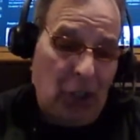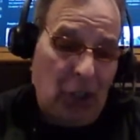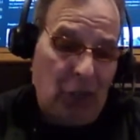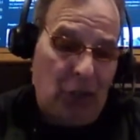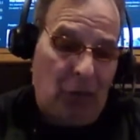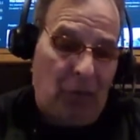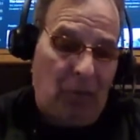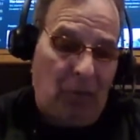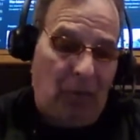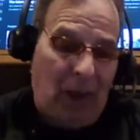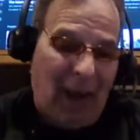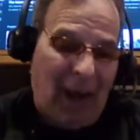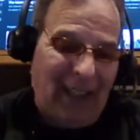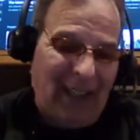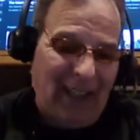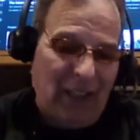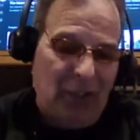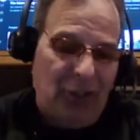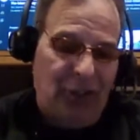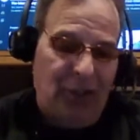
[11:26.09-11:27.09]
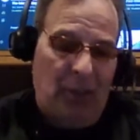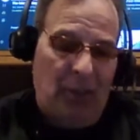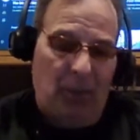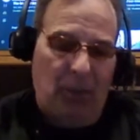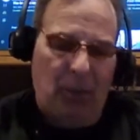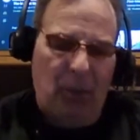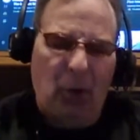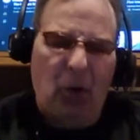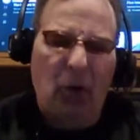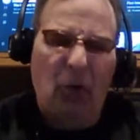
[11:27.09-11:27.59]
to Violence
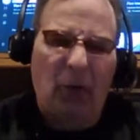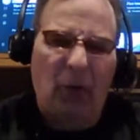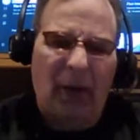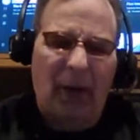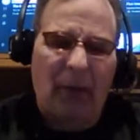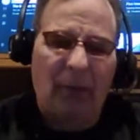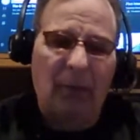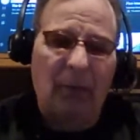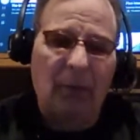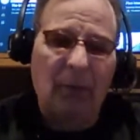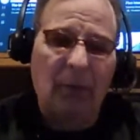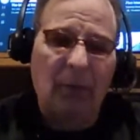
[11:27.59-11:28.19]
Program.